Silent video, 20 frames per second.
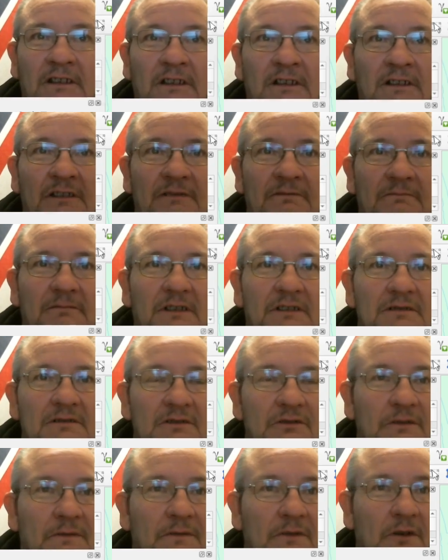Right, so
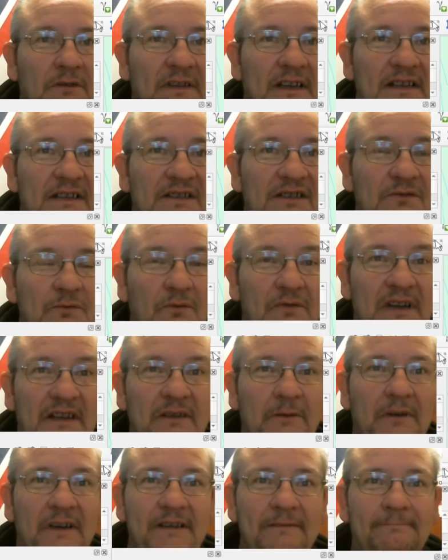I've got that installed
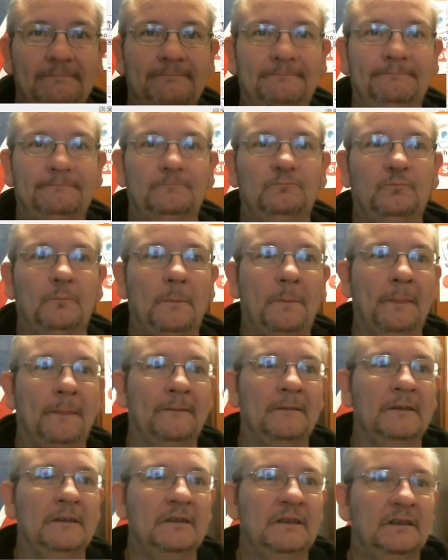anyway.
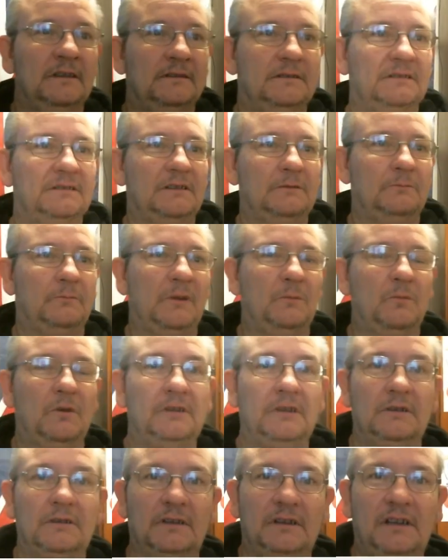So we want
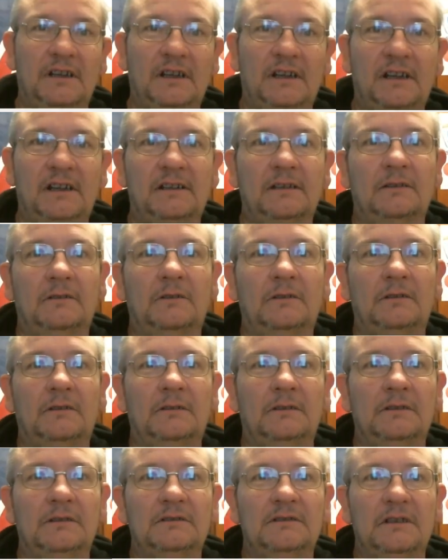to.
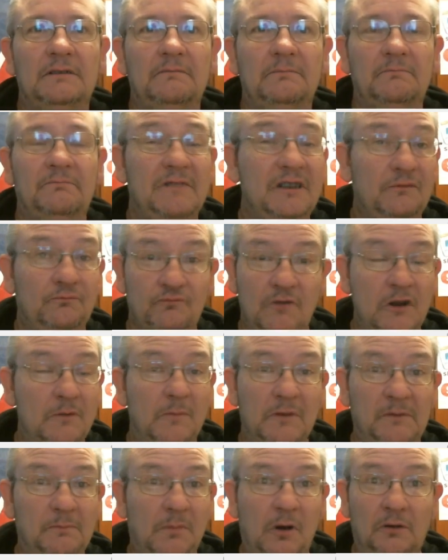So this
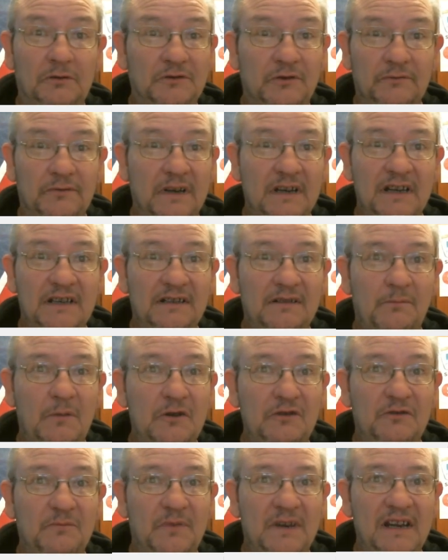Roman pottery is supposed
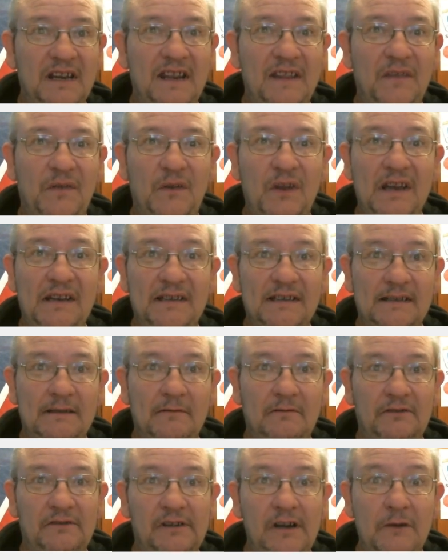to be in this
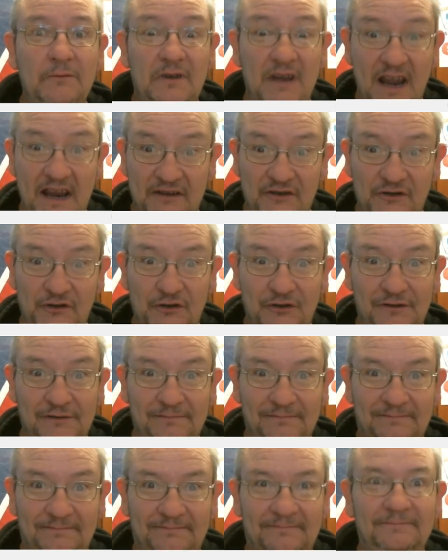location.
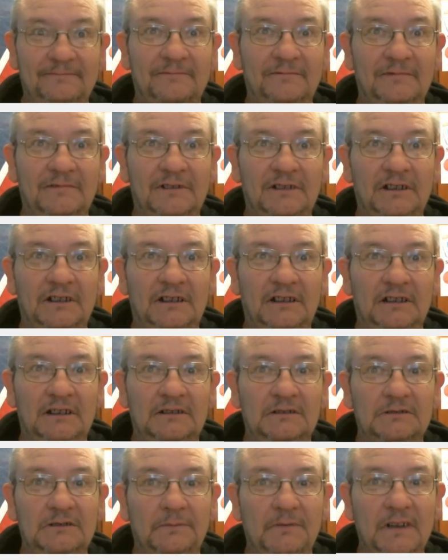
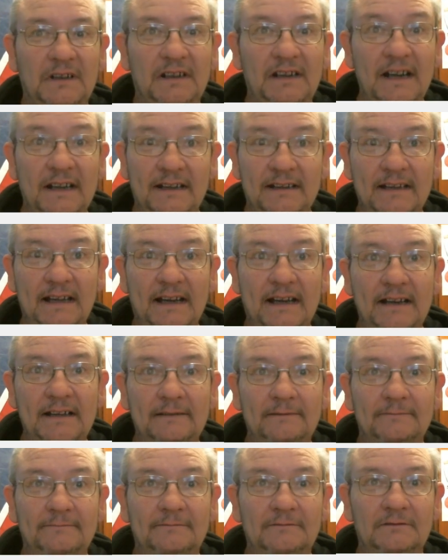So we click there.
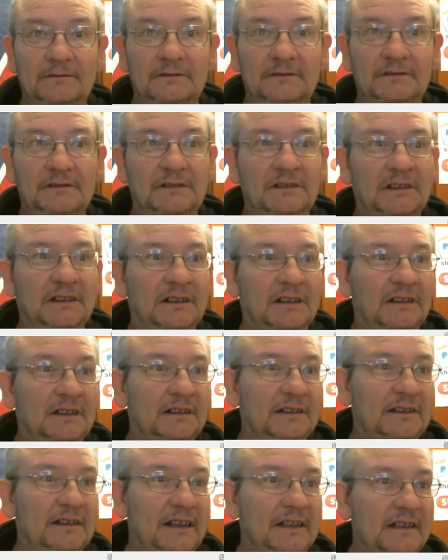
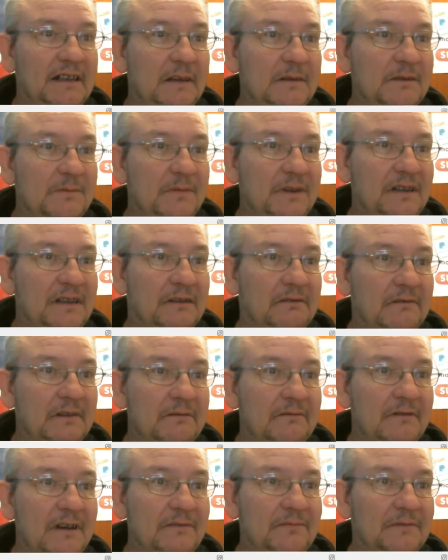That gives me the grid
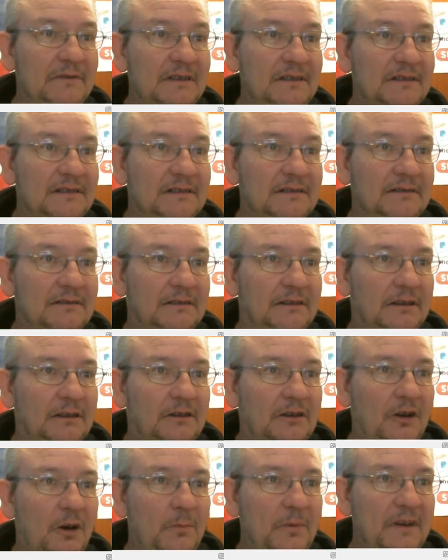reference. And I
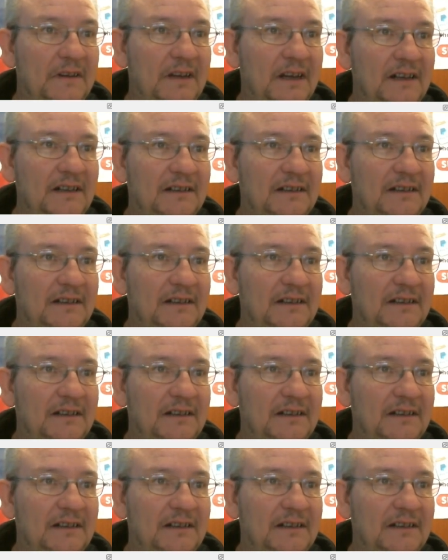copy that.